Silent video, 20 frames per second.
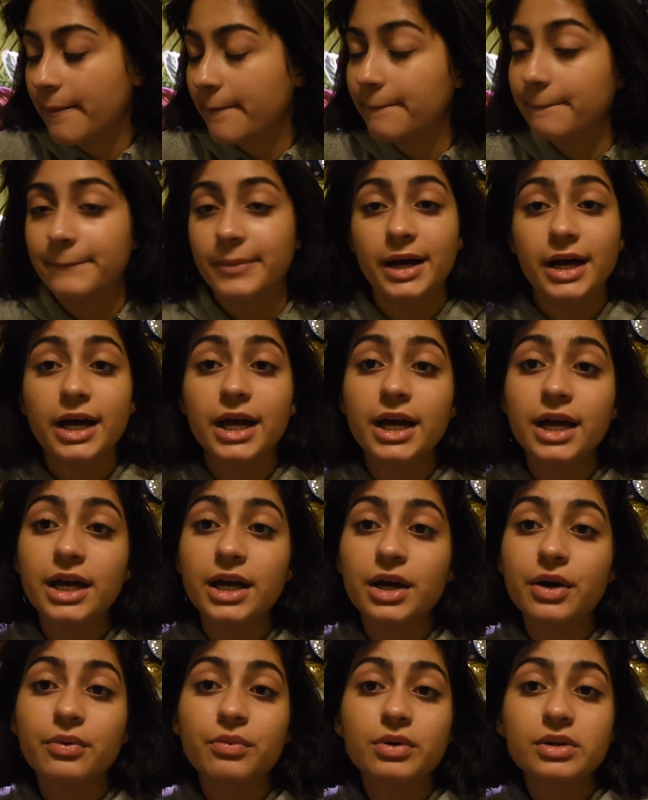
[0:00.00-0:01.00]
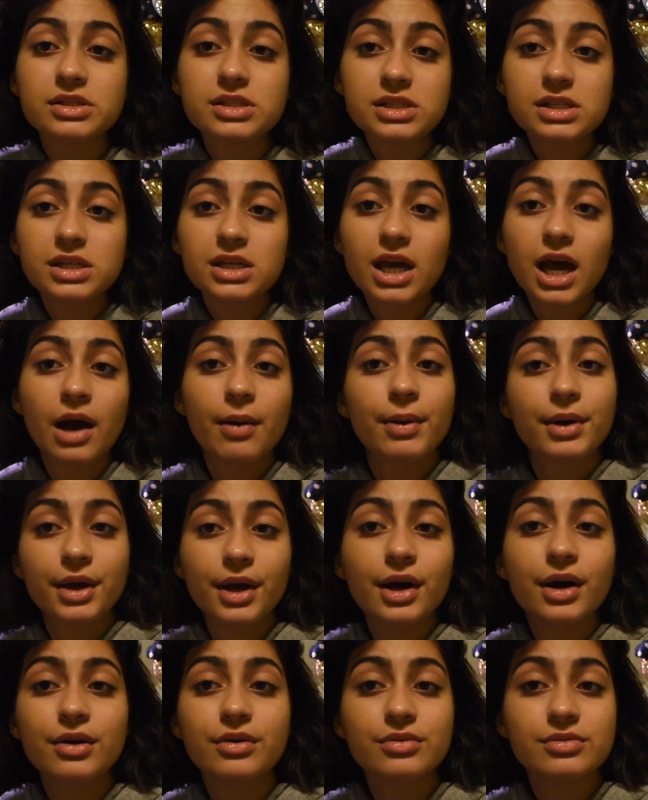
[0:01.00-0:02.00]
But we'll see how it
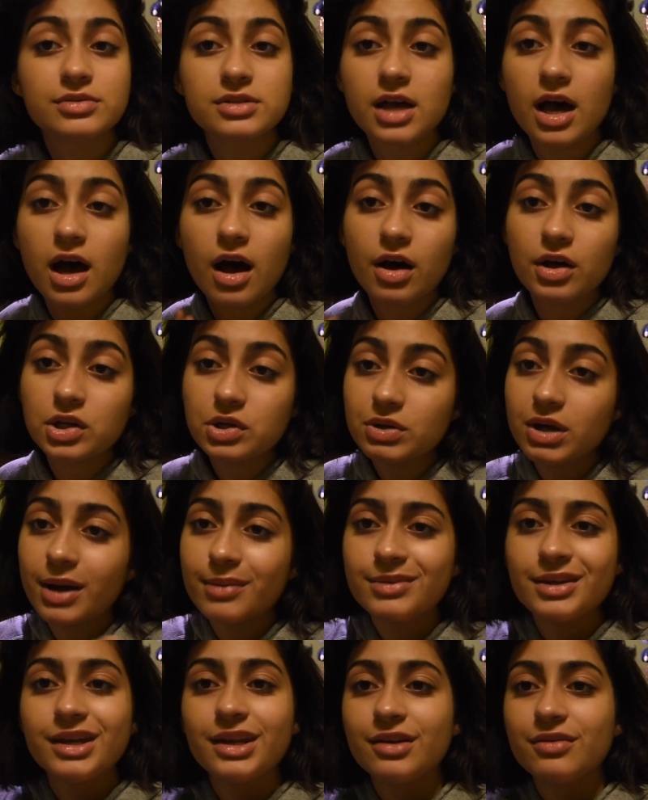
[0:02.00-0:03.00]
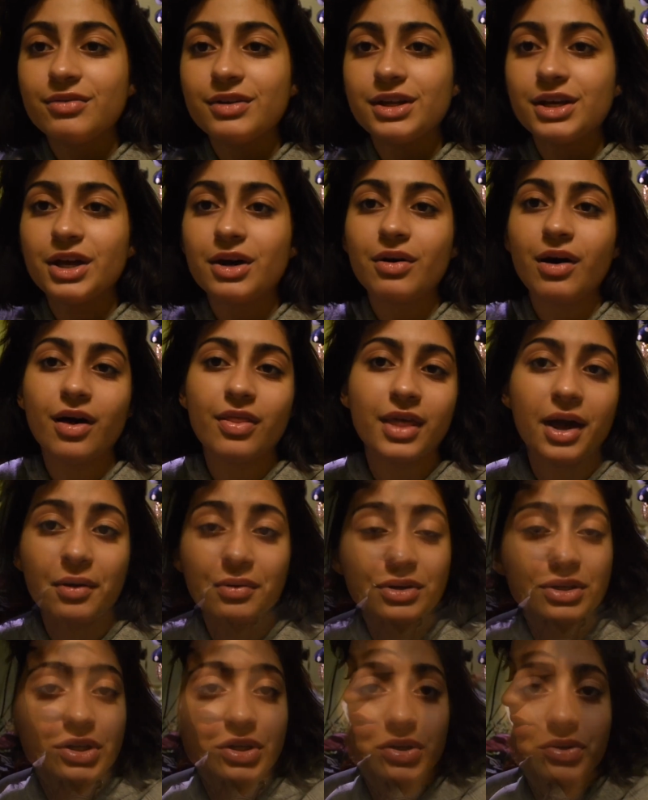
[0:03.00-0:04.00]
goes. I'll do an updated video on that
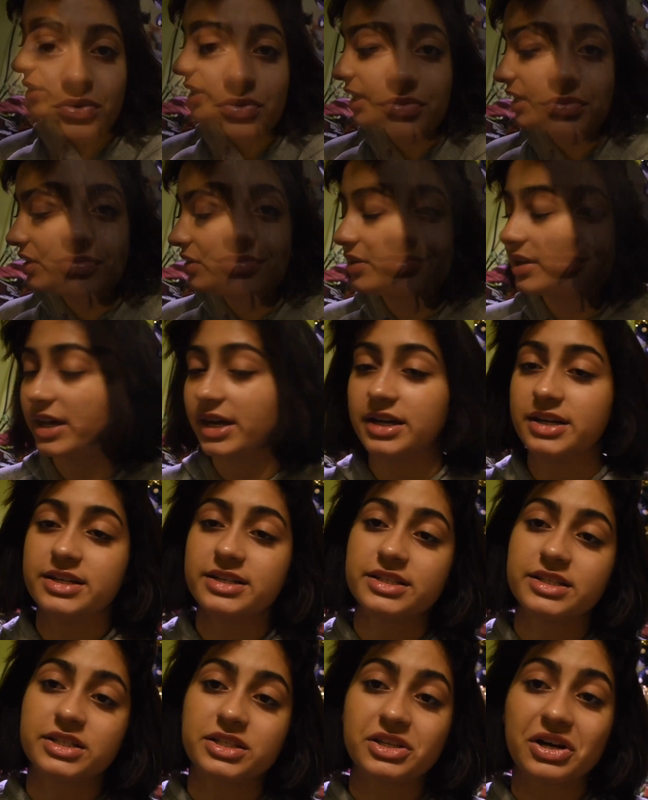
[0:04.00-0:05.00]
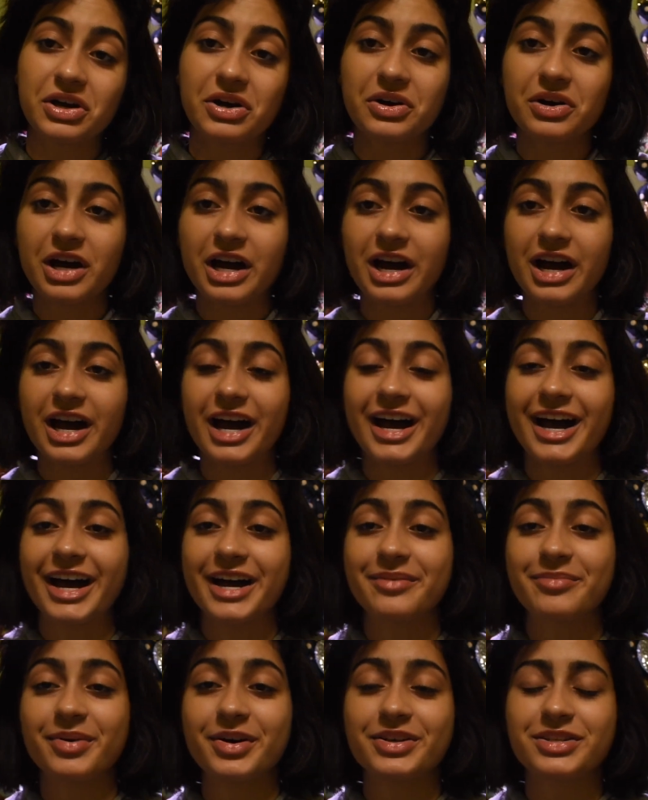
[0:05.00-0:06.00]
one too. Okay, you guys, so
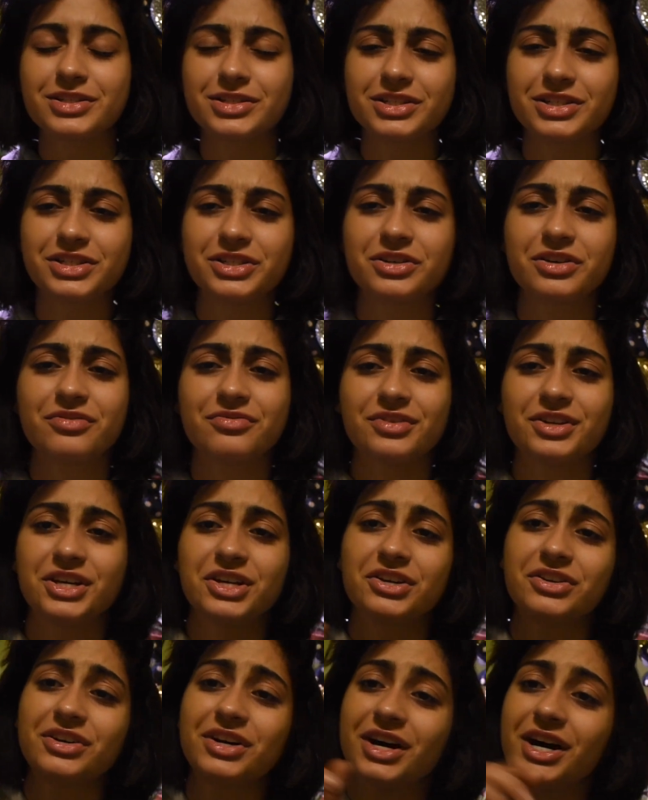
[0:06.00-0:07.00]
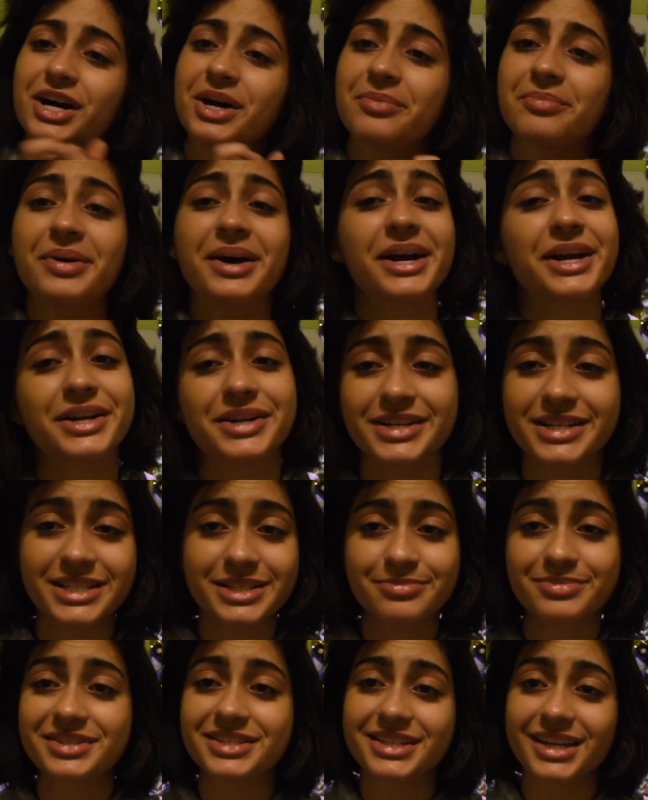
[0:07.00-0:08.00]
I'm also going to do a video on my
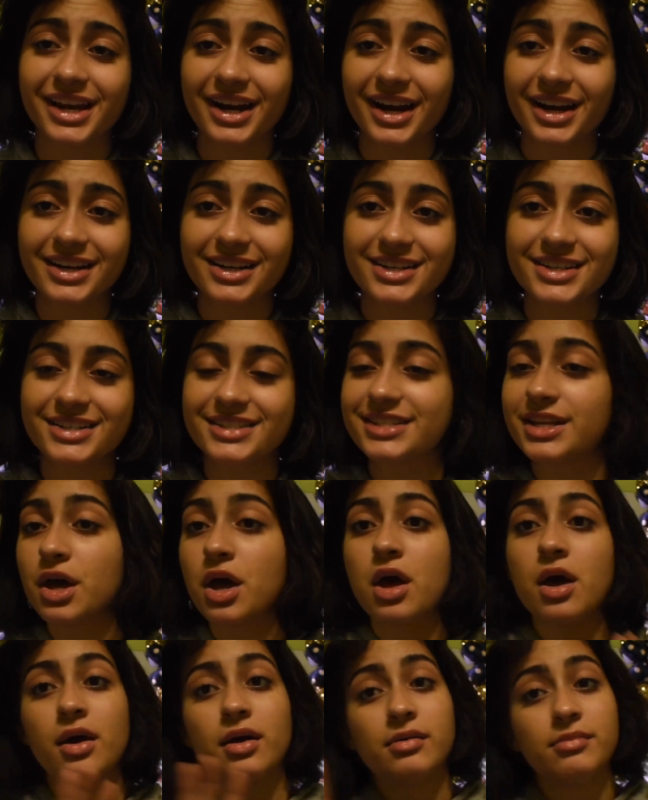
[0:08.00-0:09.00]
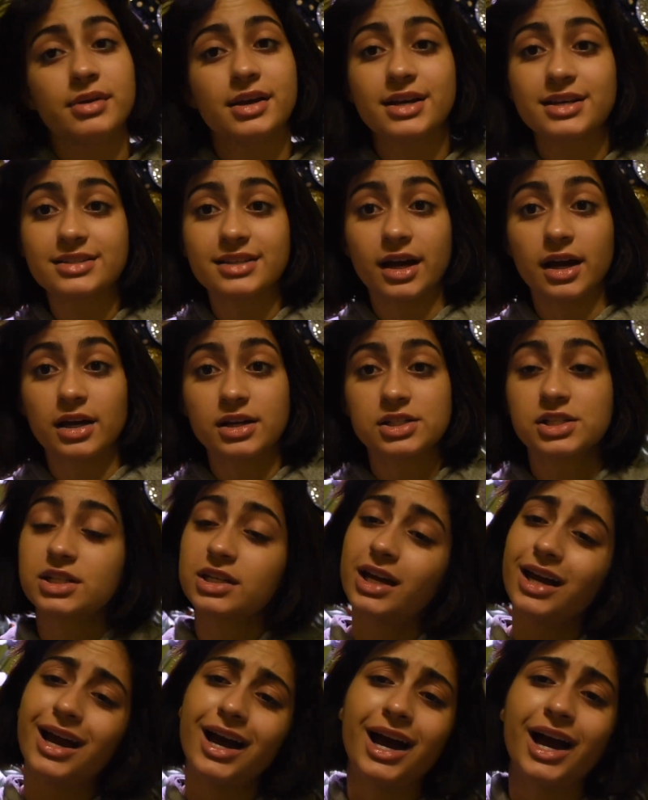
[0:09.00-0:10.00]
Christmas cactus, because actually
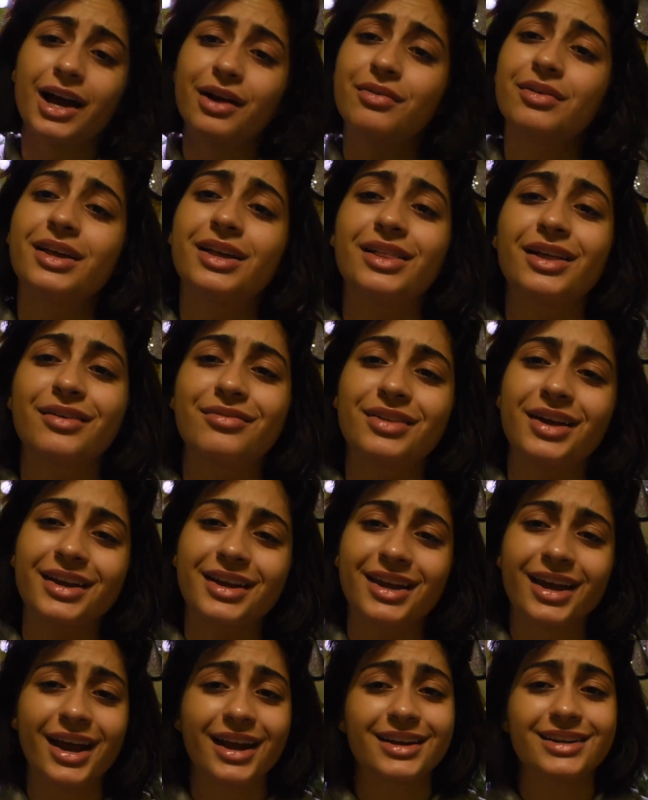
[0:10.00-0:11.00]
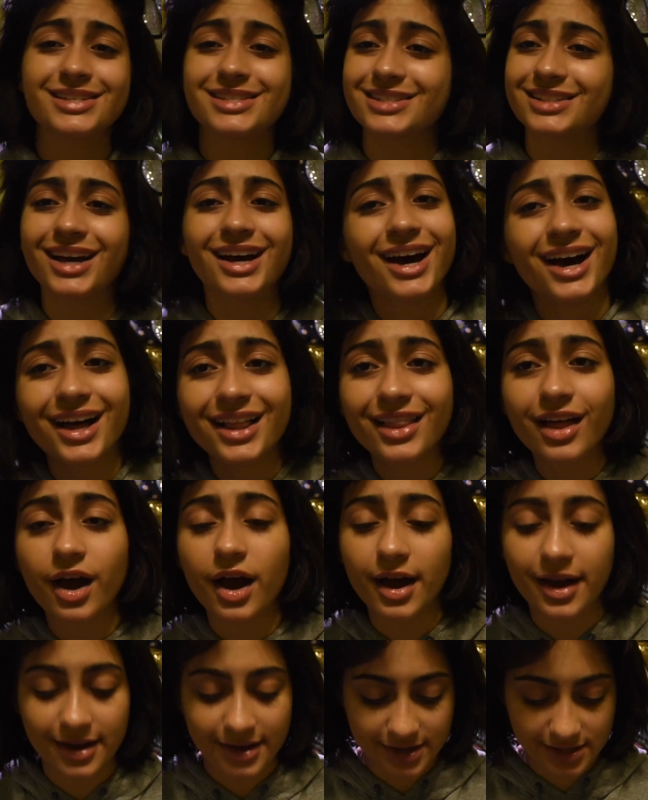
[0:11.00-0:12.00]
I really love that cactus a
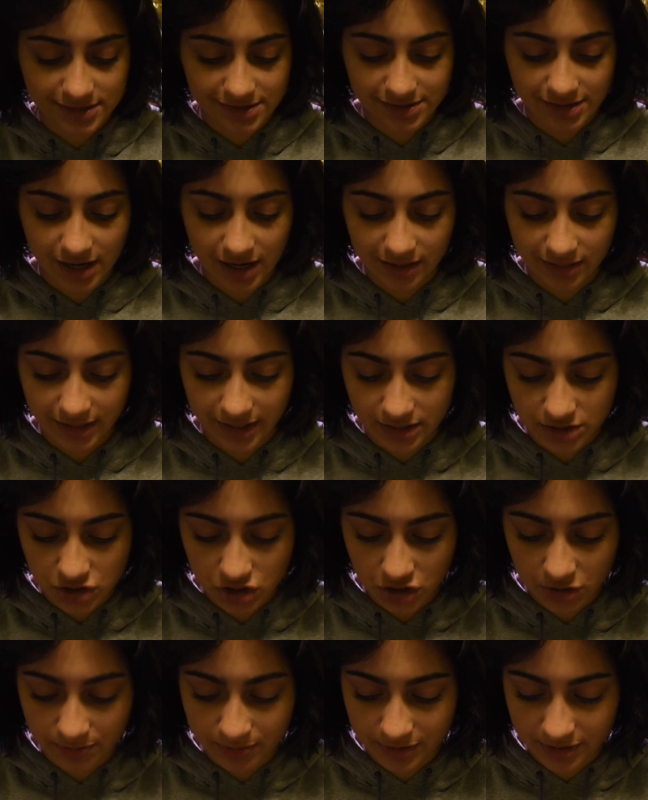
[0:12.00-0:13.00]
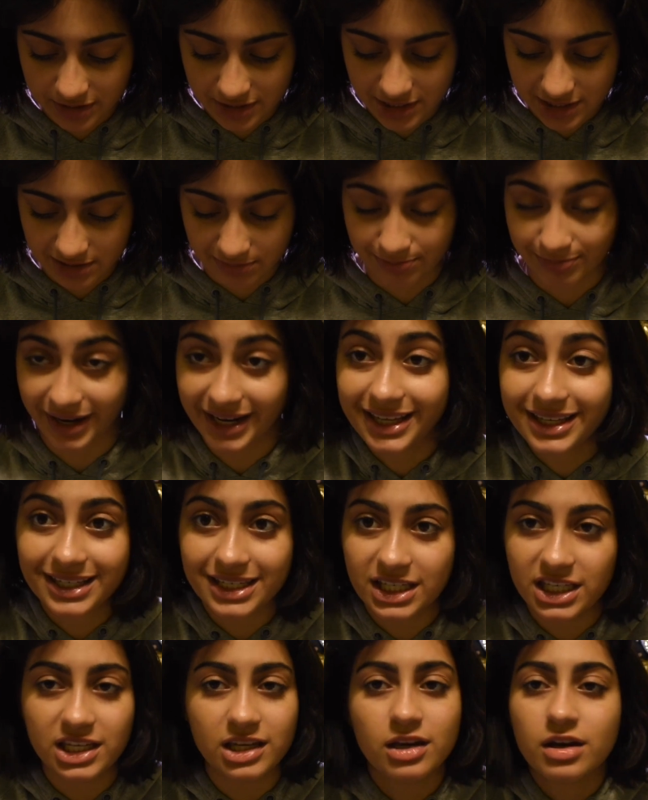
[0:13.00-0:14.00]
lot. It's not like super
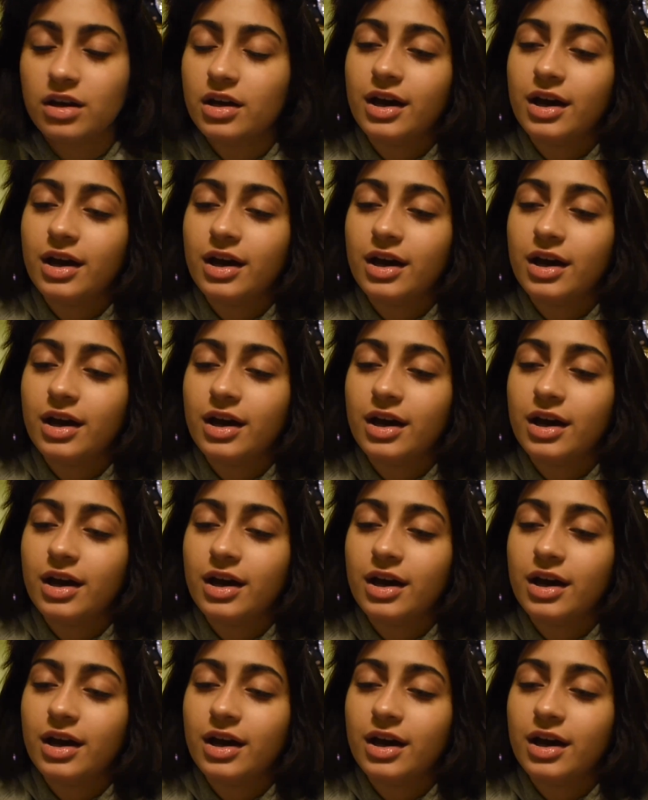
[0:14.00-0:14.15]
spiky.